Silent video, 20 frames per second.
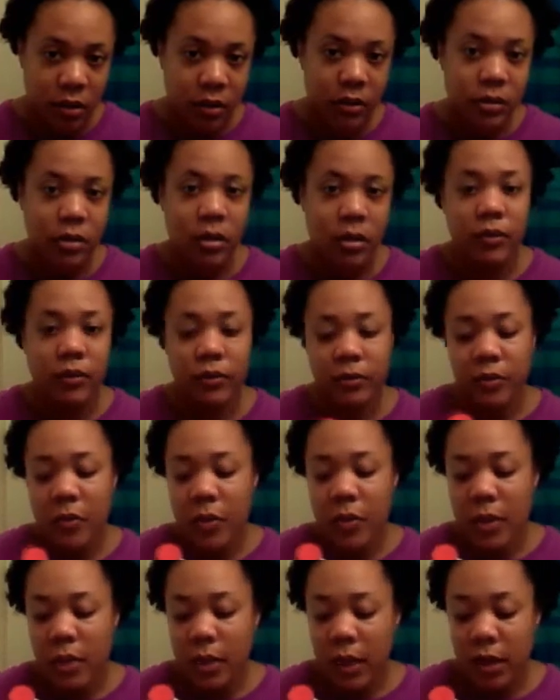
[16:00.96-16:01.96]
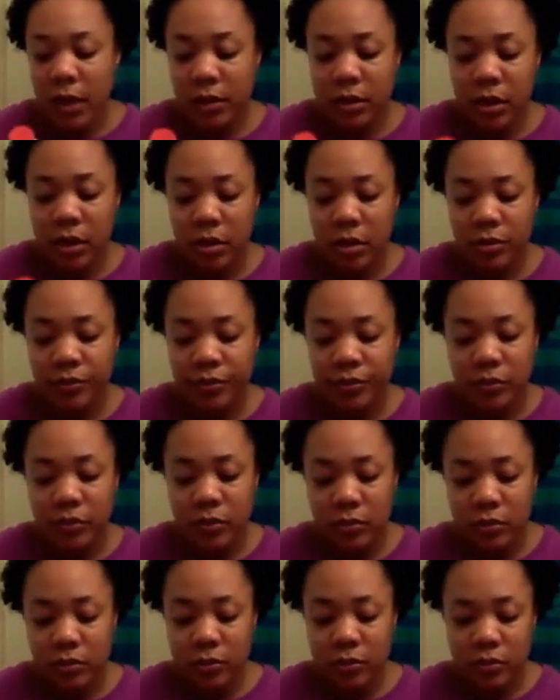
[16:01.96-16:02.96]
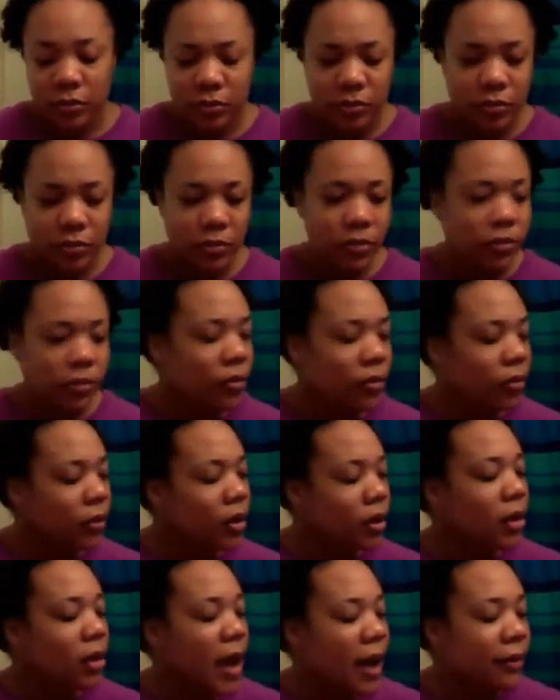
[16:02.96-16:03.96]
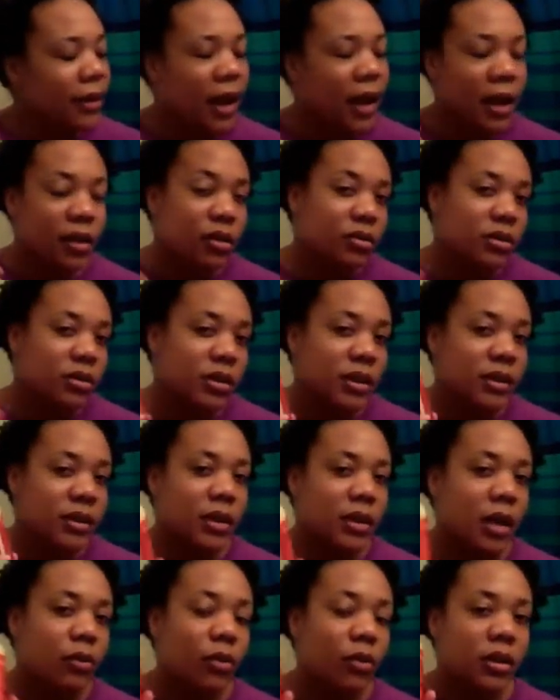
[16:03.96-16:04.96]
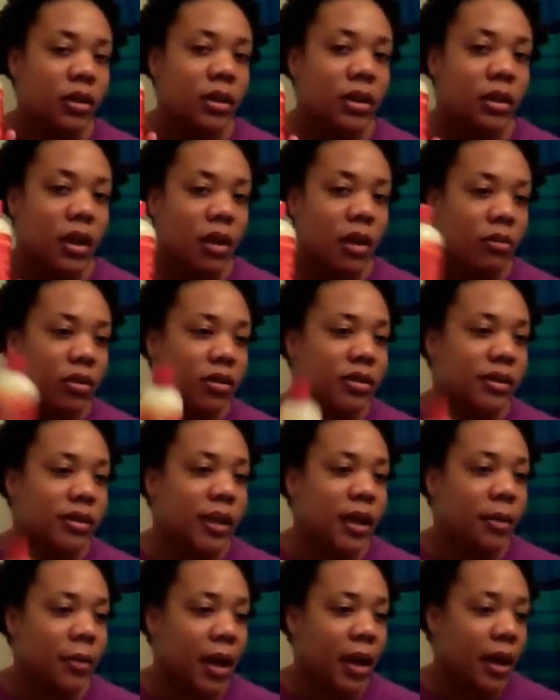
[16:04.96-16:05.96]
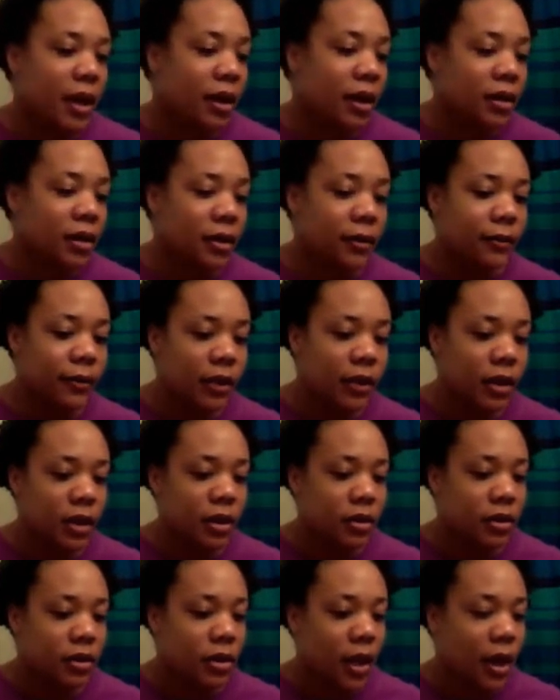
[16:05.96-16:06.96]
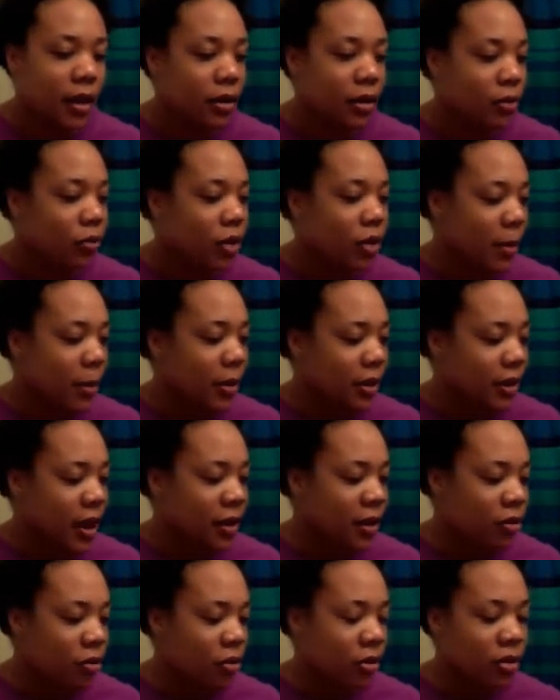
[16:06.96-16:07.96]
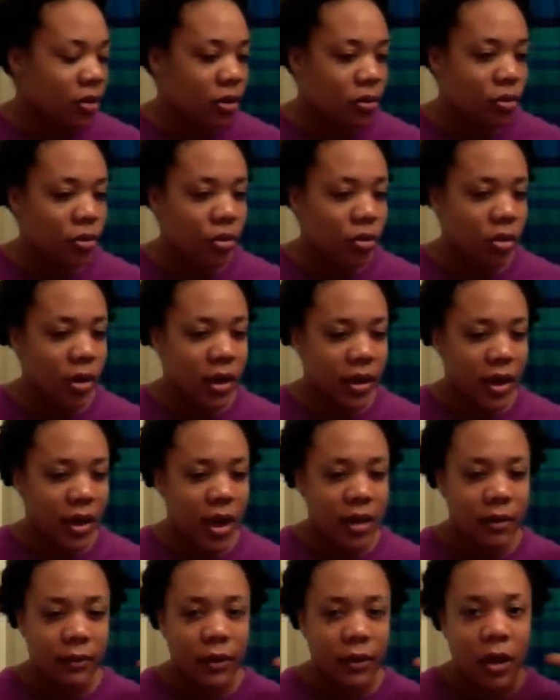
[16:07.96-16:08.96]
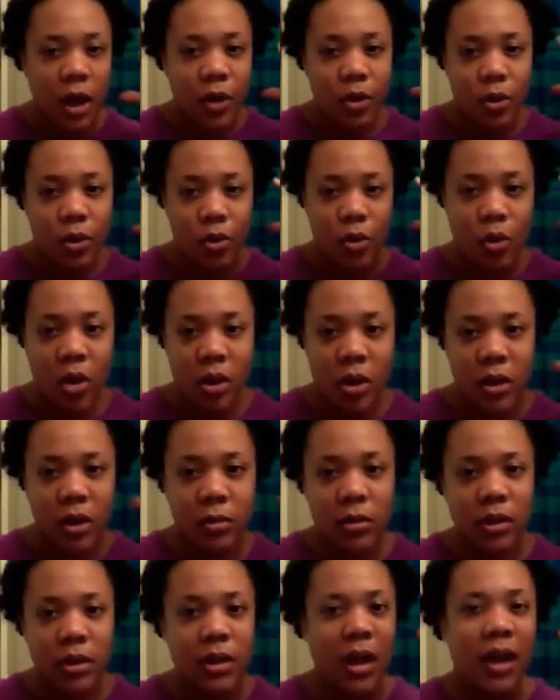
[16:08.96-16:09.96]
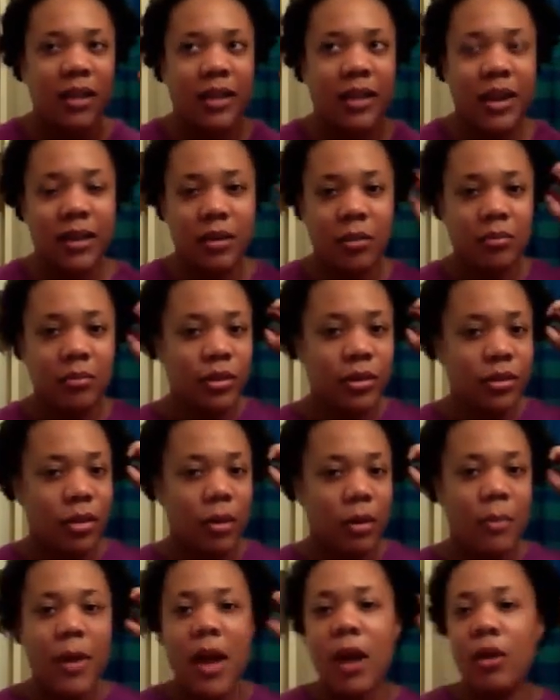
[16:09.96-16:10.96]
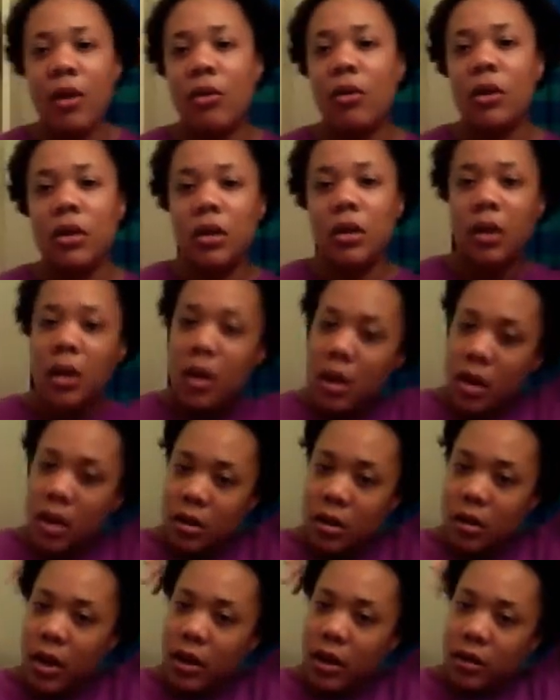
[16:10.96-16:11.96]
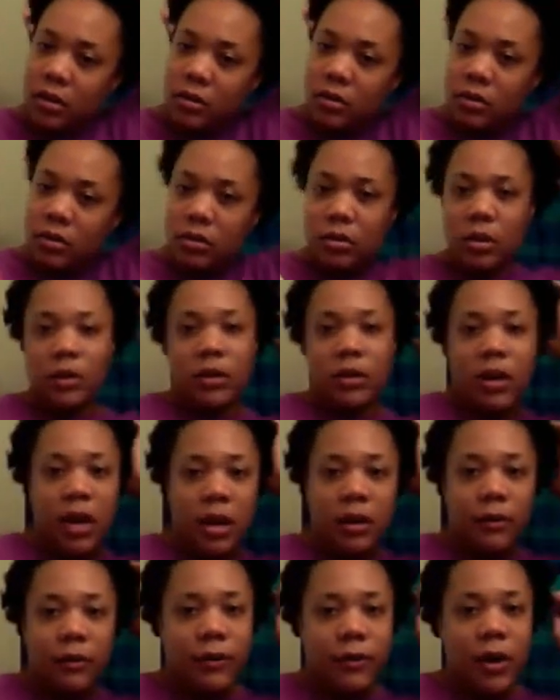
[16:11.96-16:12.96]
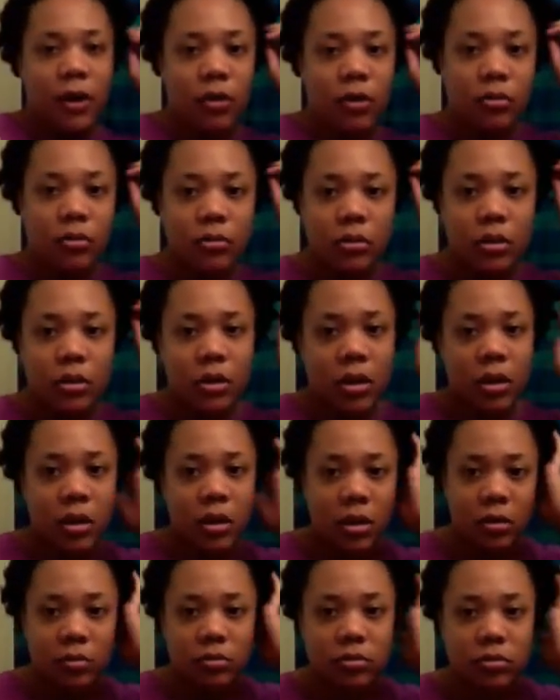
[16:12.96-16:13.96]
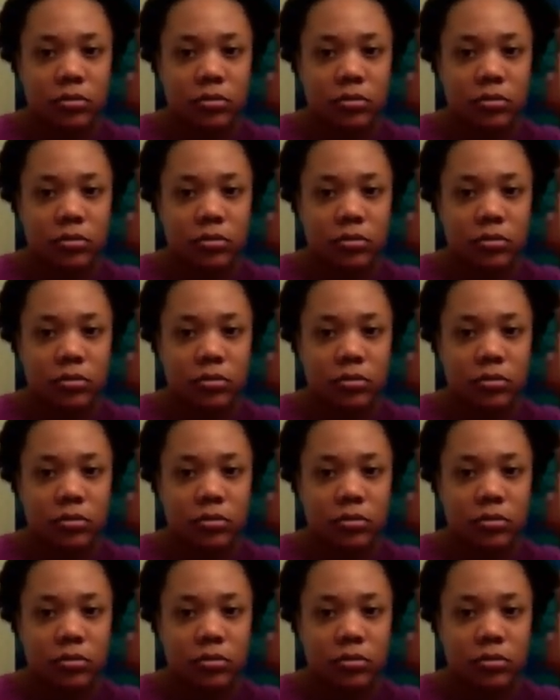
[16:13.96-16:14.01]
stuff. So after I use this, one thing I will say, my hair didn't feel is like when I put that on, it kind of felt like oily, but not like a you know a bad oily. Like it it felt um